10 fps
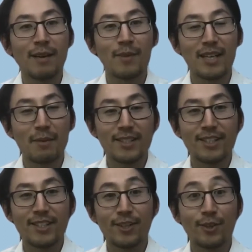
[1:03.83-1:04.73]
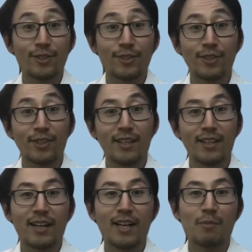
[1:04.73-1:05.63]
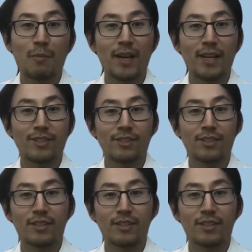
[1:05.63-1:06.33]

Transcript: My name is Kiyo Otsuka, and I am a PagerDuty